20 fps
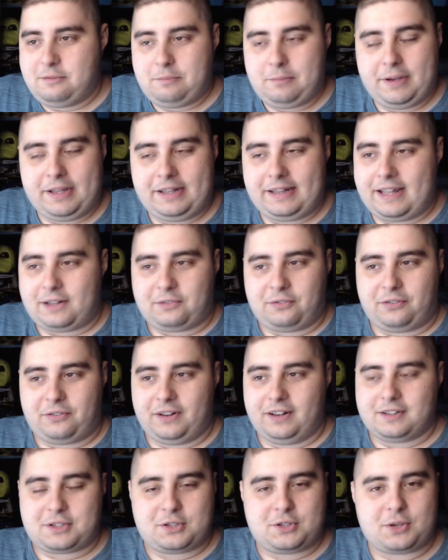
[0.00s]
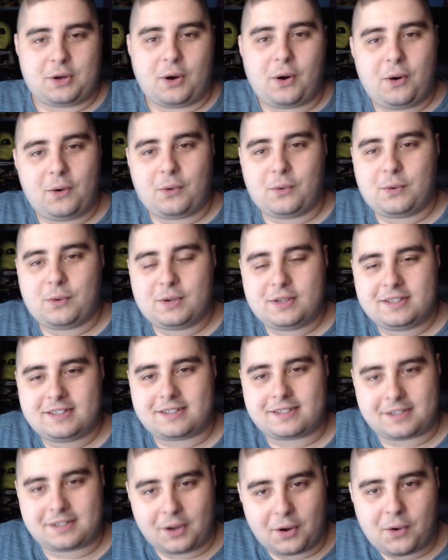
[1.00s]
Man, that felt
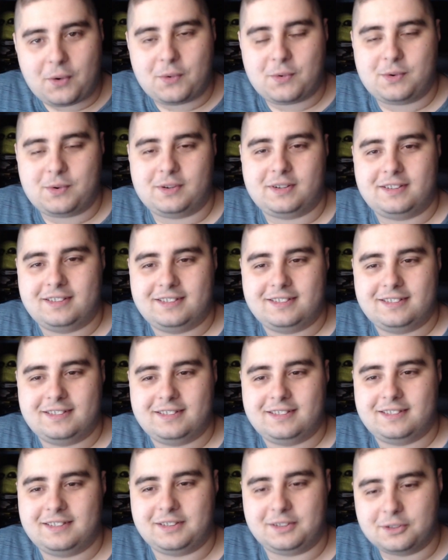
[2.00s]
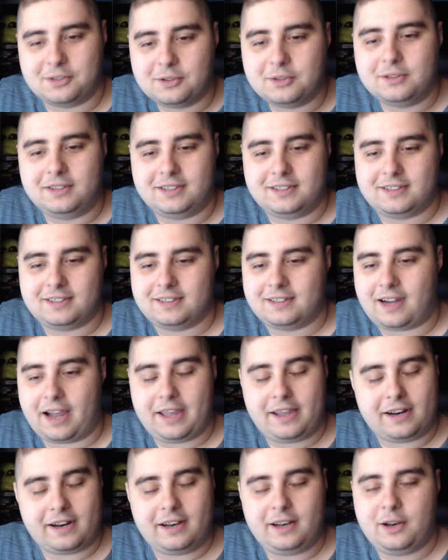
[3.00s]
so good.
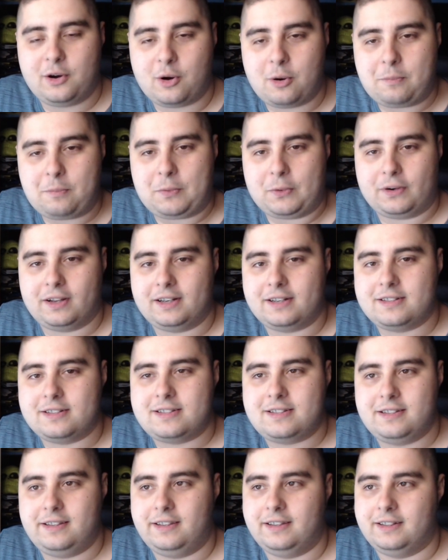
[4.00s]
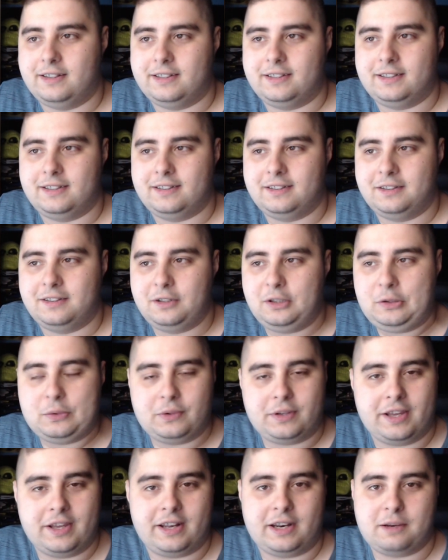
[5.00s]
I really hope we're gonna see
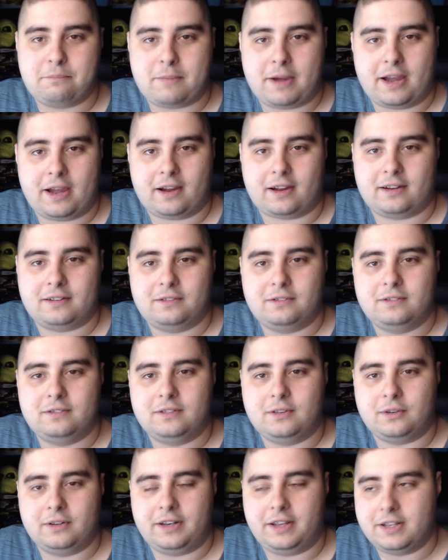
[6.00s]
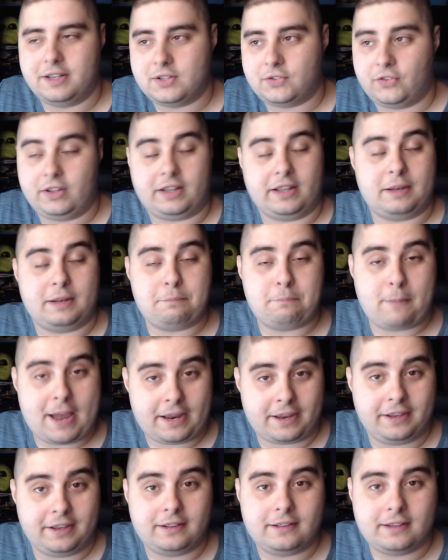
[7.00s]
Liu getting back on his feet and
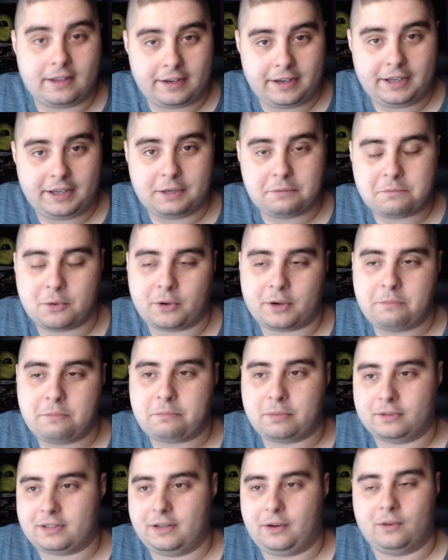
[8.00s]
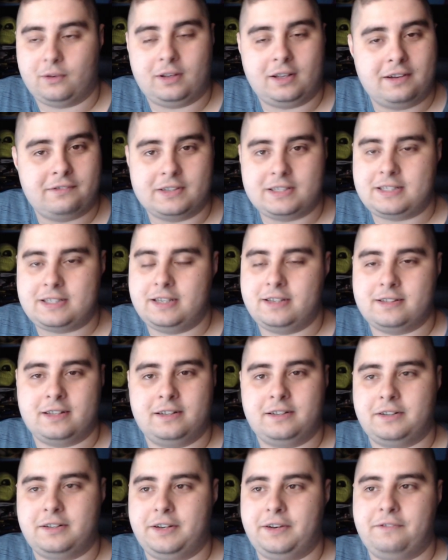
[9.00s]
back in the ring. More importantly, I love a
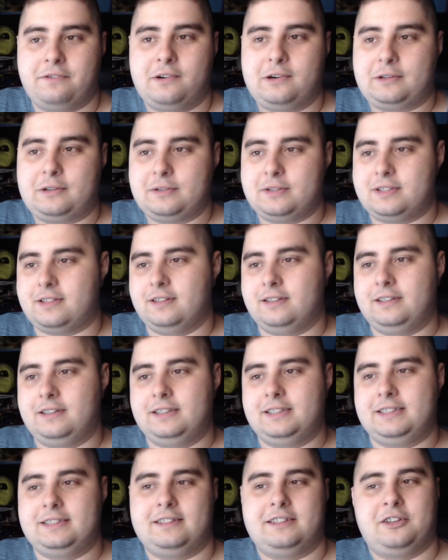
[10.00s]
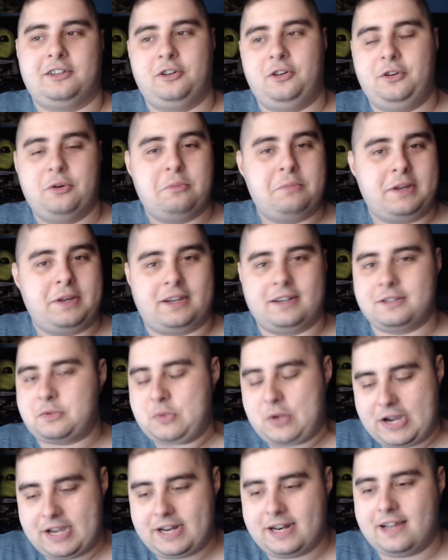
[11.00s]
season 3 focused on Liu, because
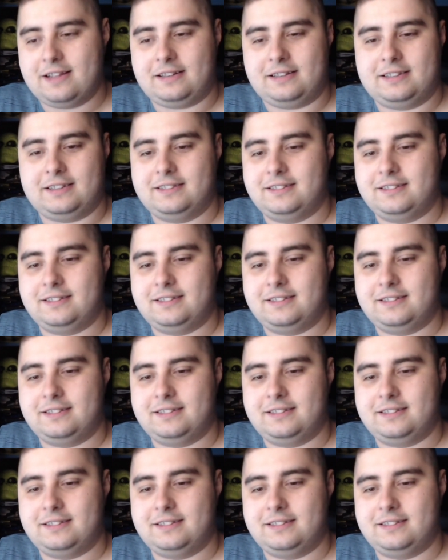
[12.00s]
why not?